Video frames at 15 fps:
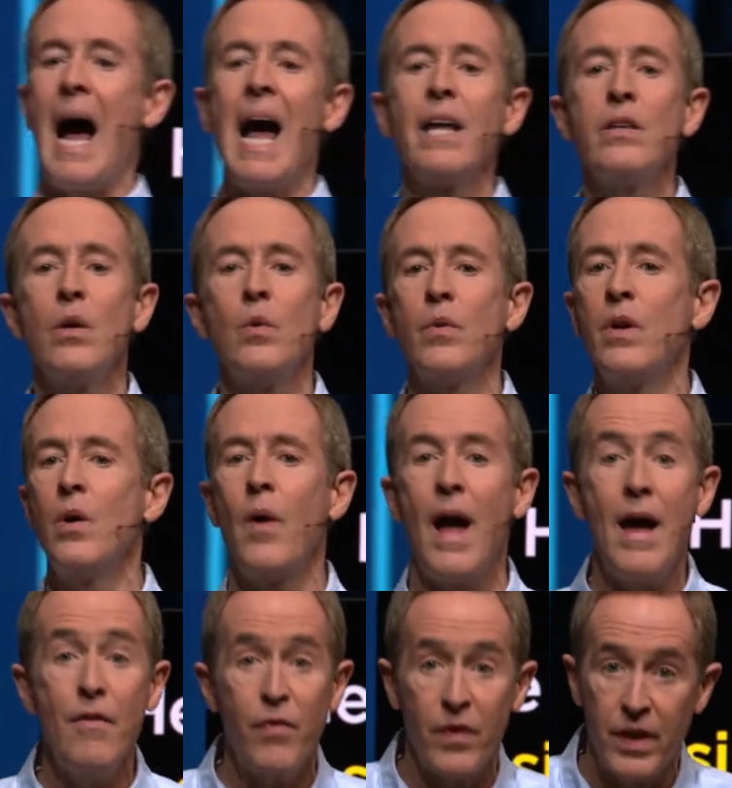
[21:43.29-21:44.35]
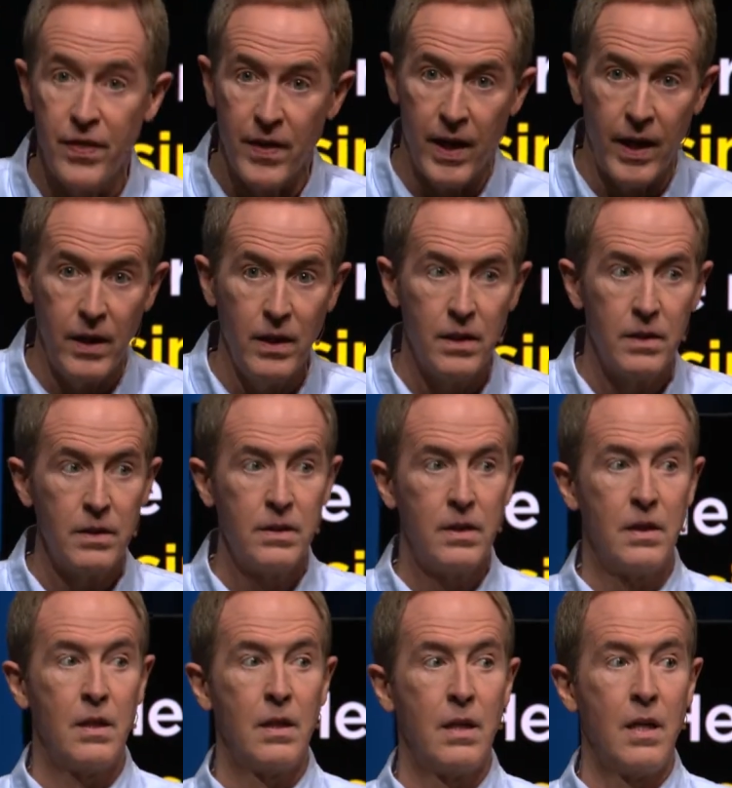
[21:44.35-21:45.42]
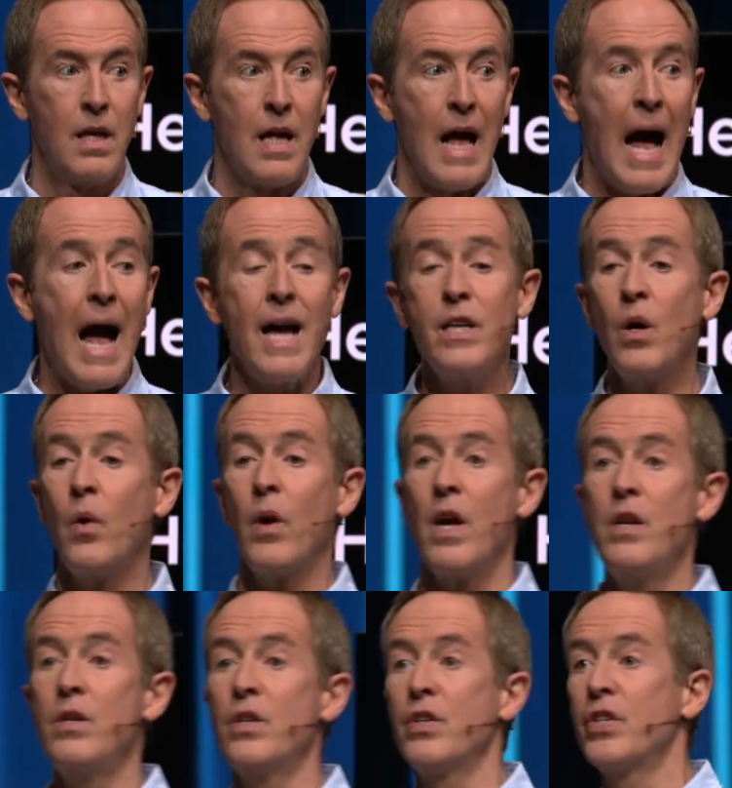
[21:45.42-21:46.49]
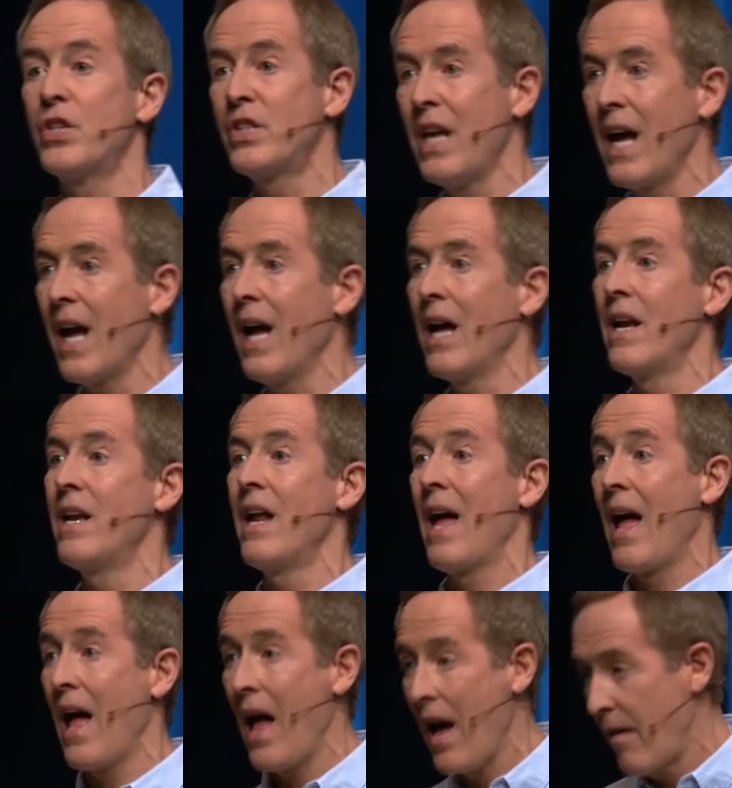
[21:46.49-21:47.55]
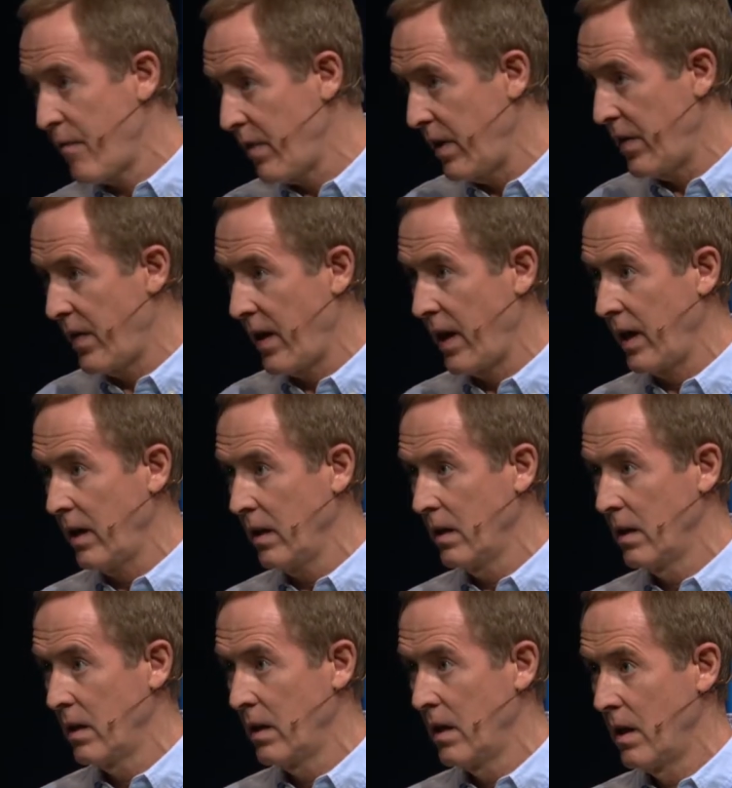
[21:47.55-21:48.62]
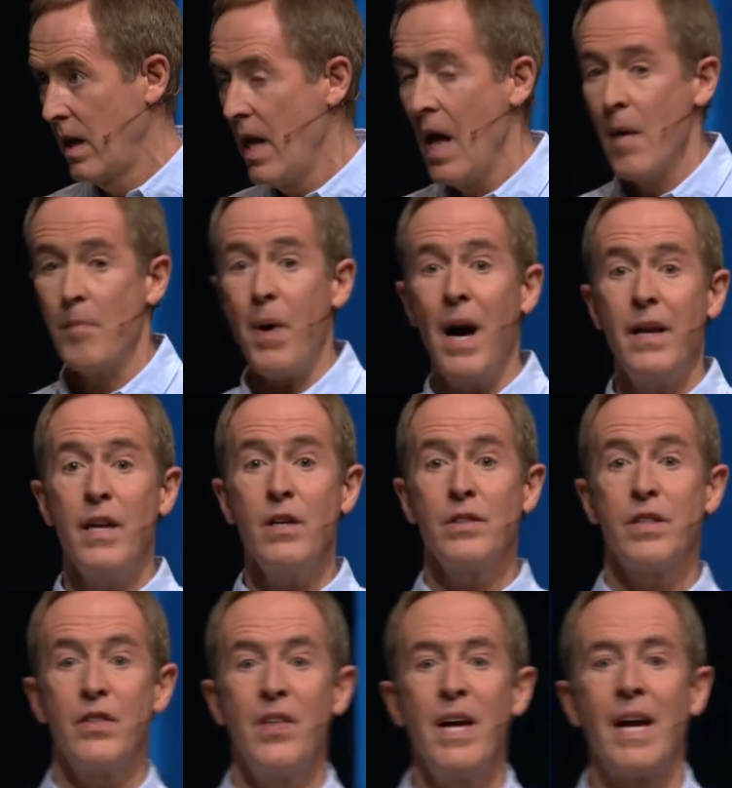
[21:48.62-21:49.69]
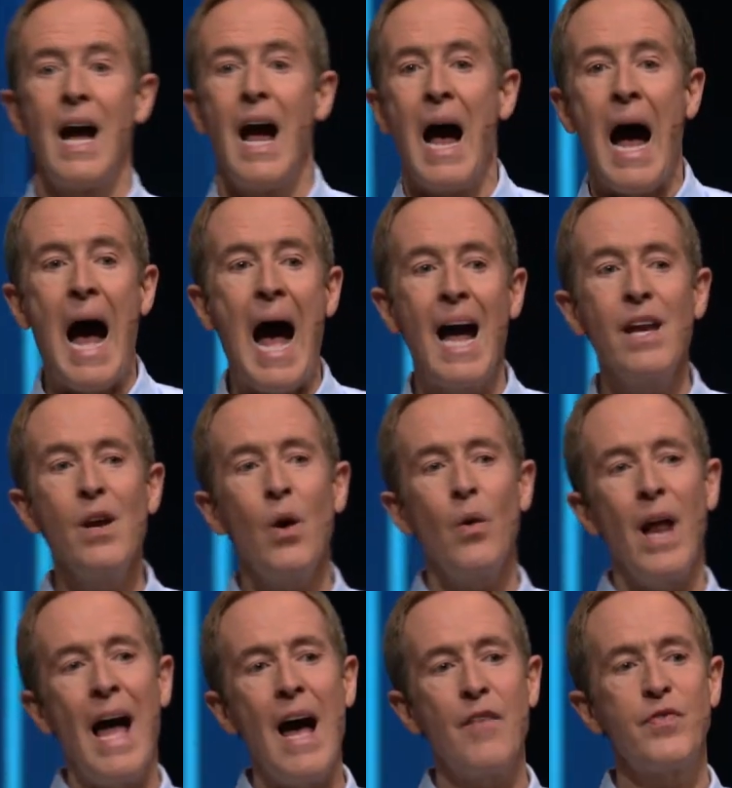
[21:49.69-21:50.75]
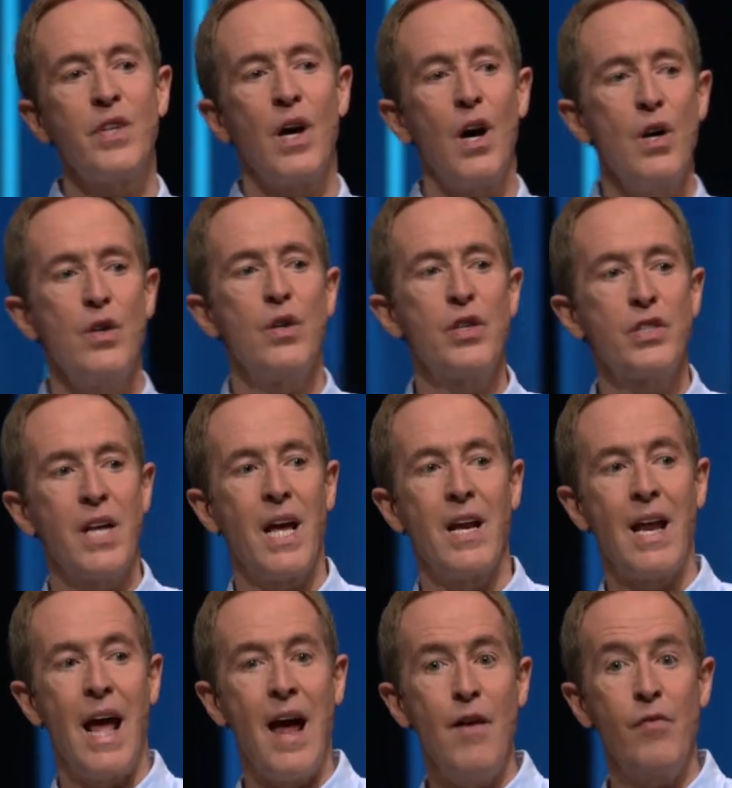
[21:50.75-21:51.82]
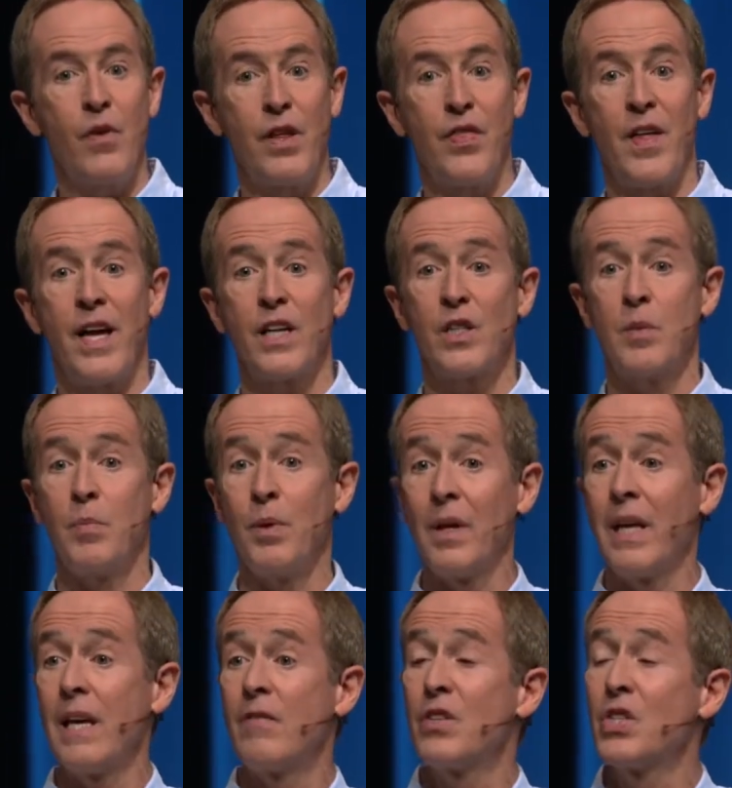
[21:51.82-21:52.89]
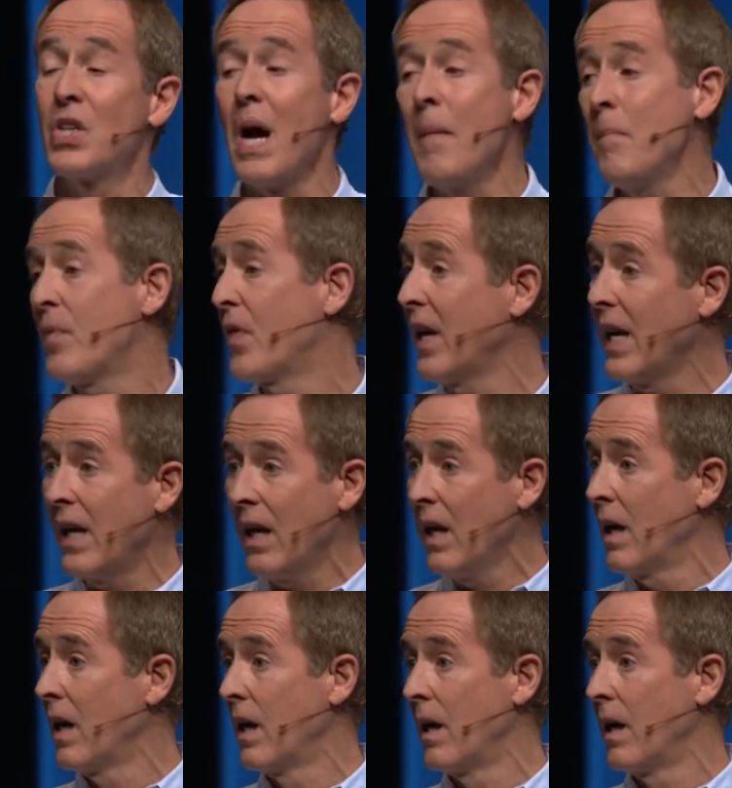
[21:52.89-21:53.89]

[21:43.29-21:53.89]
I don't know everything. I don't understand everything. But here's the thing. I don't have to understand everything to believe something.